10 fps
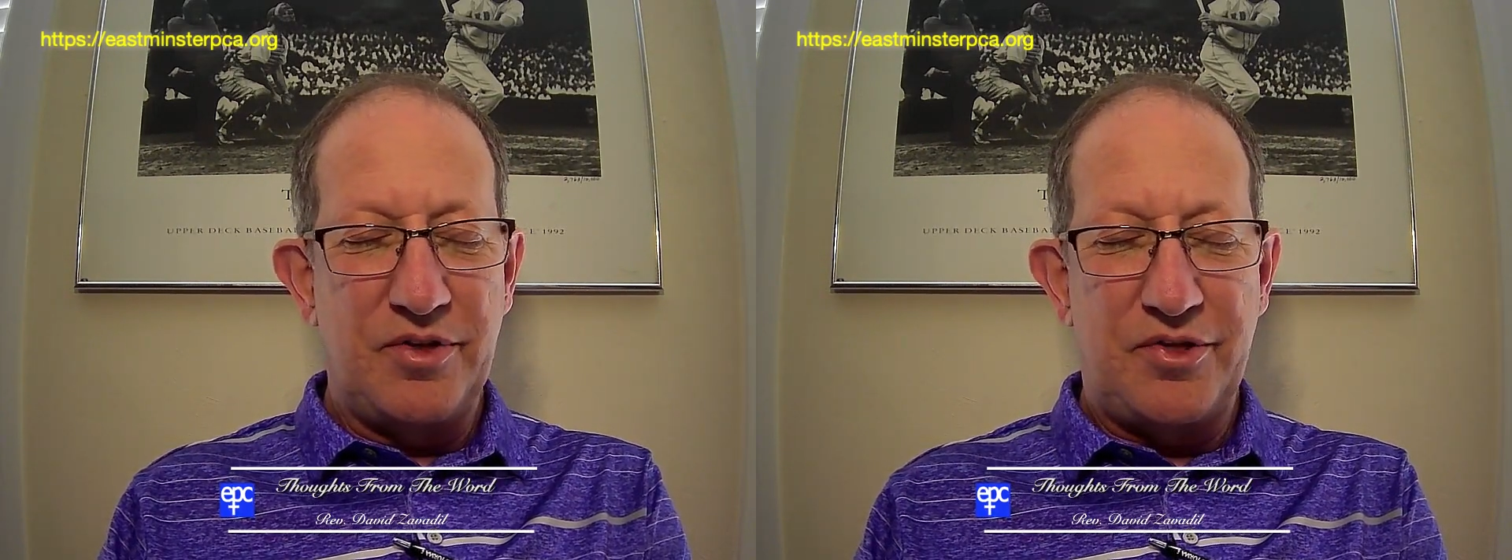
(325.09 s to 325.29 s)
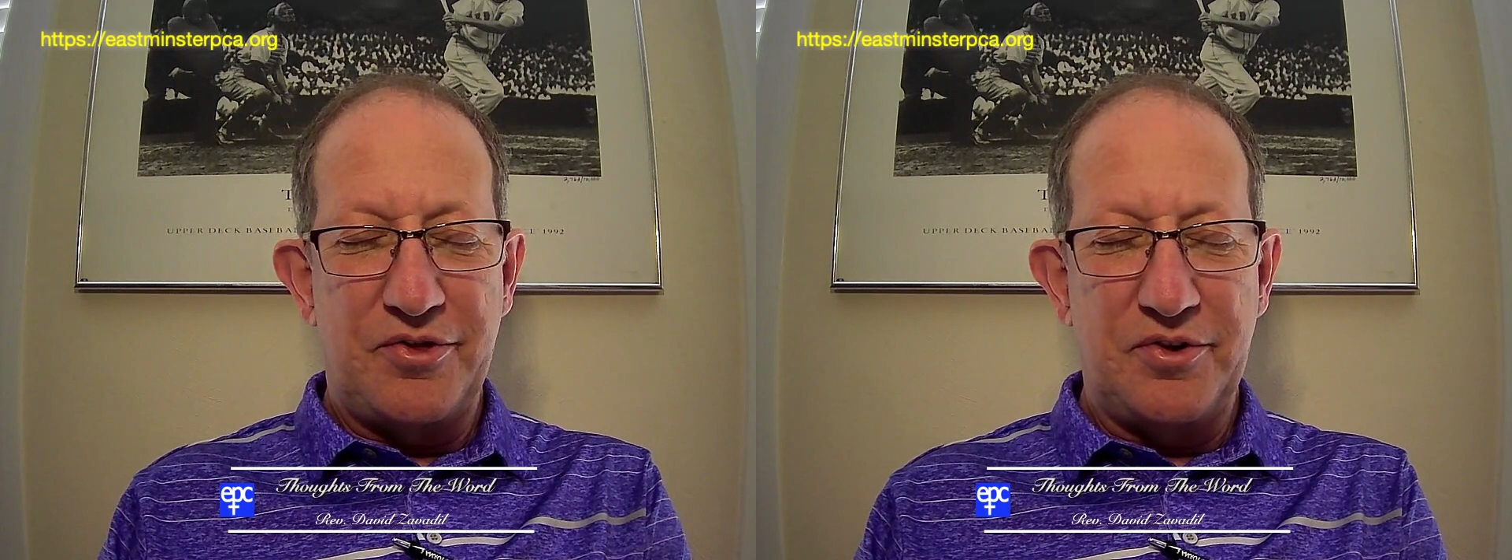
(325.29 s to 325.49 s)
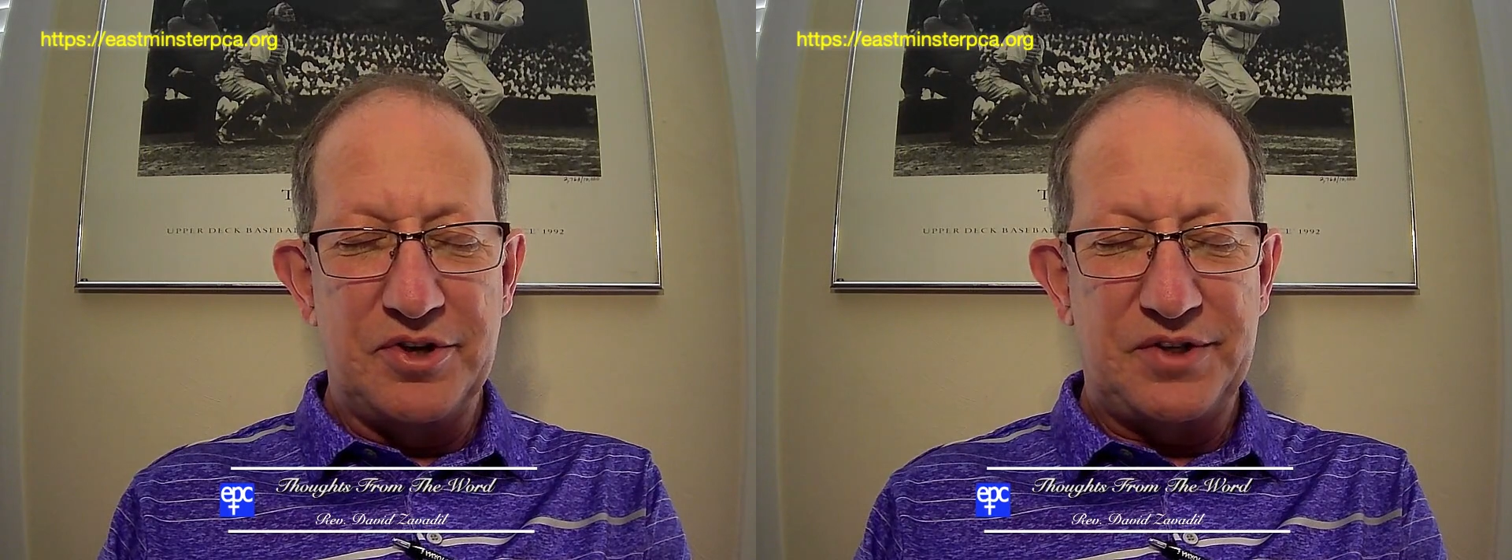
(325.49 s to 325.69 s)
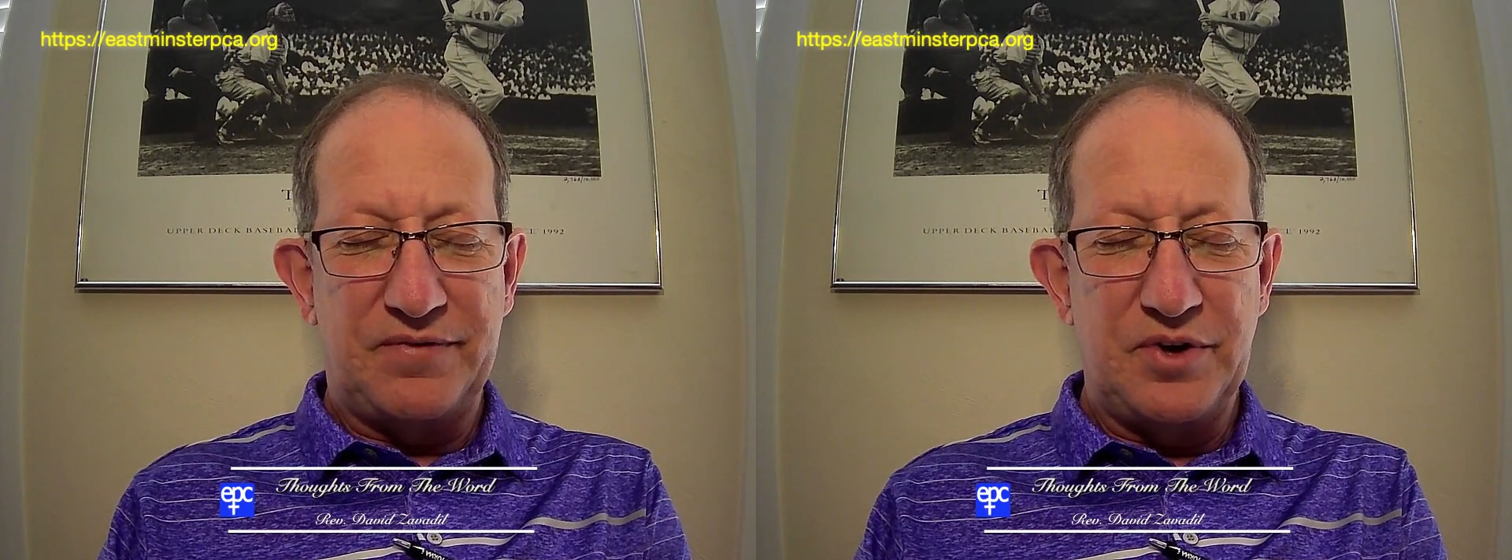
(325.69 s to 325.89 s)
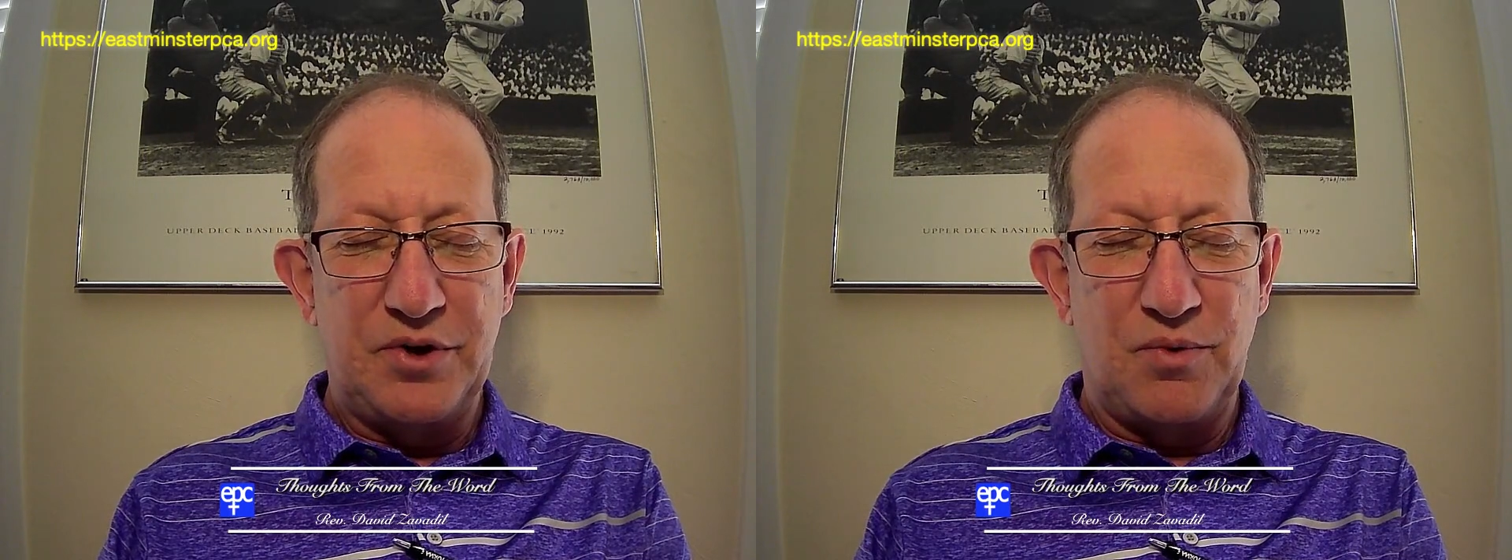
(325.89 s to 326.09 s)
and thirst
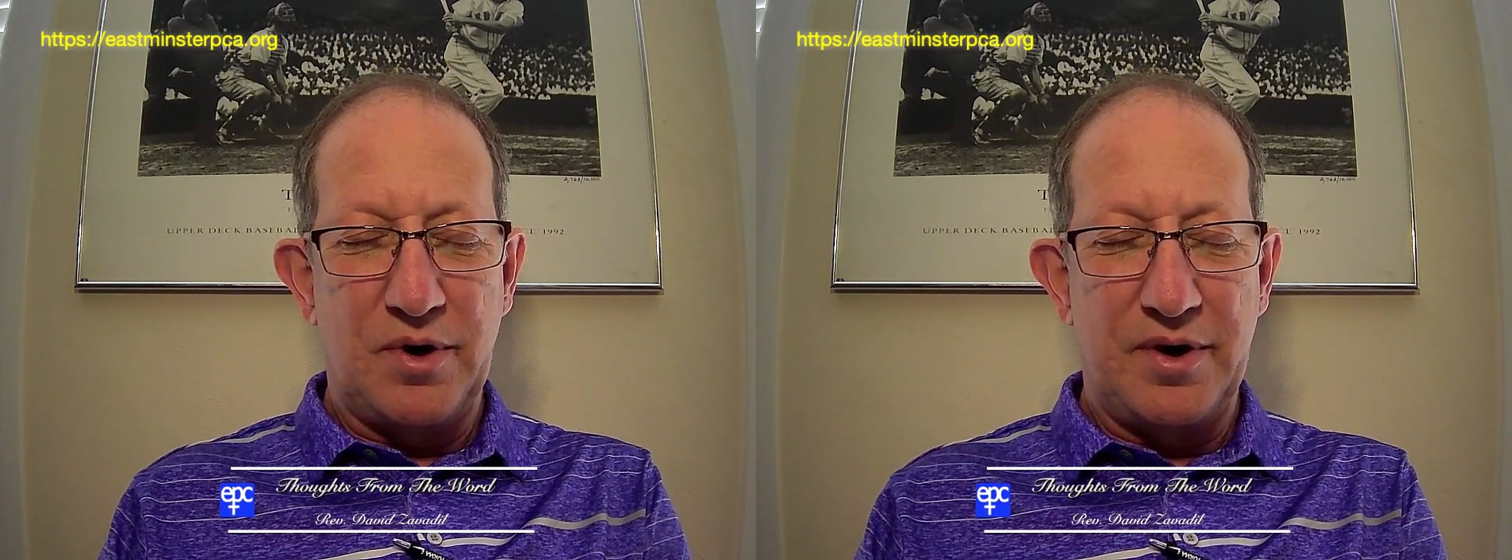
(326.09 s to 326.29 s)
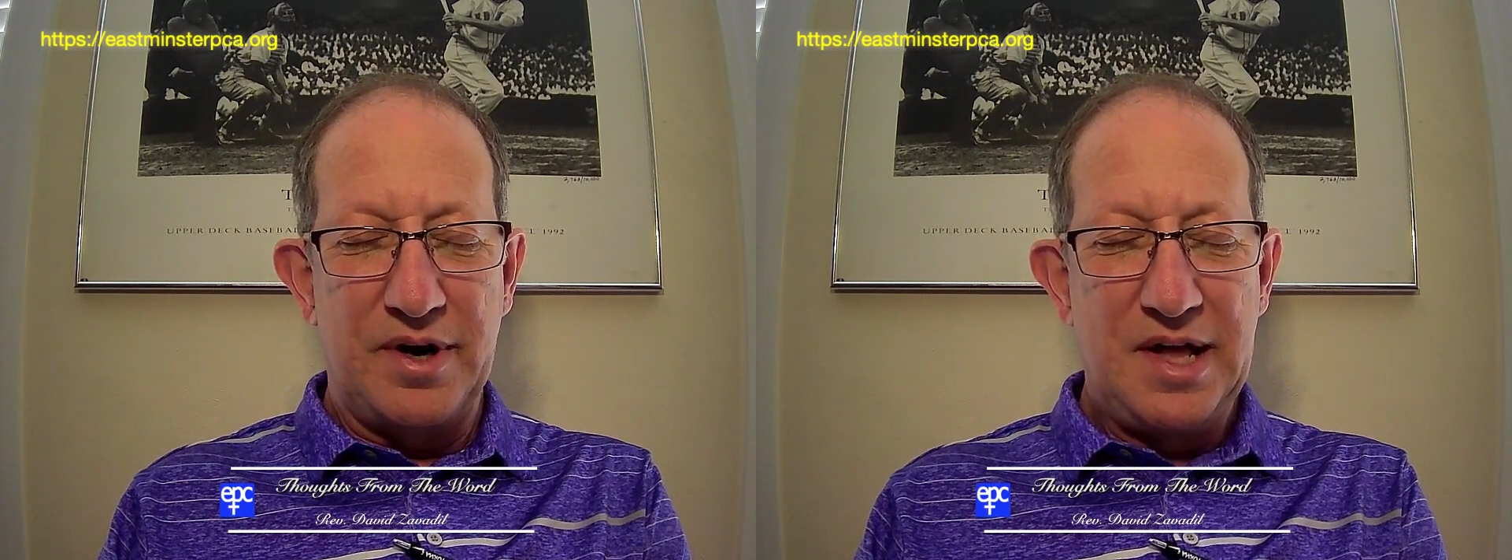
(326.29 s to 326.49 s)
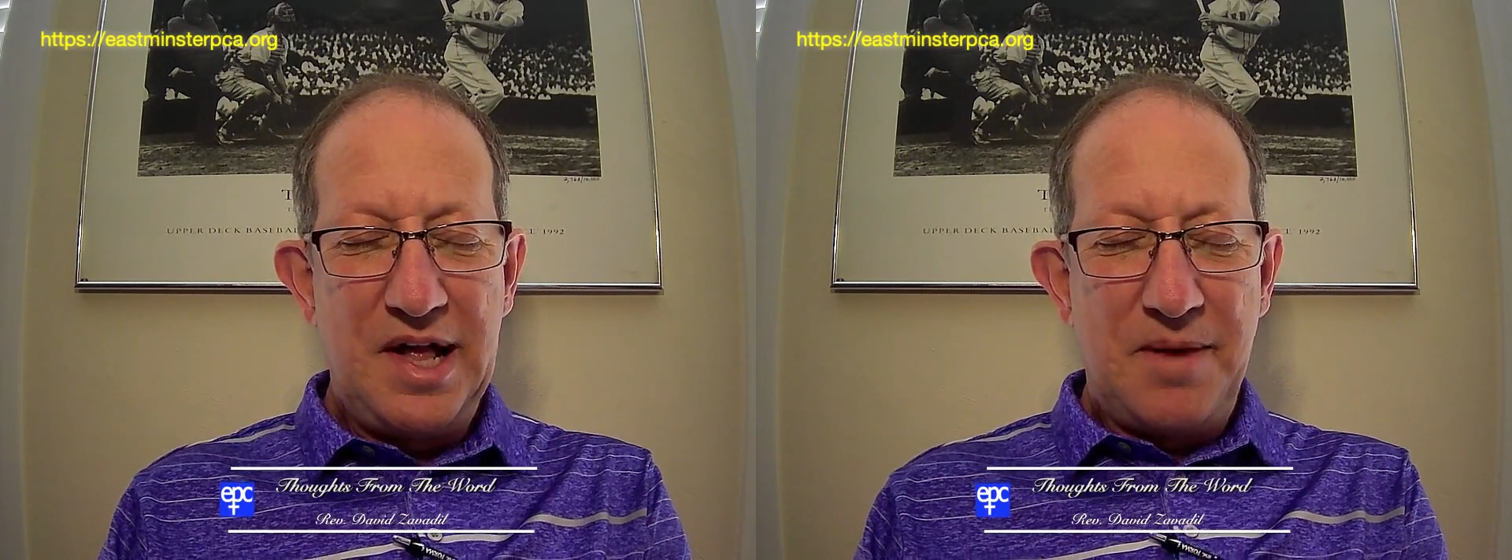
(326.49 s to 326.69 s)
for your word.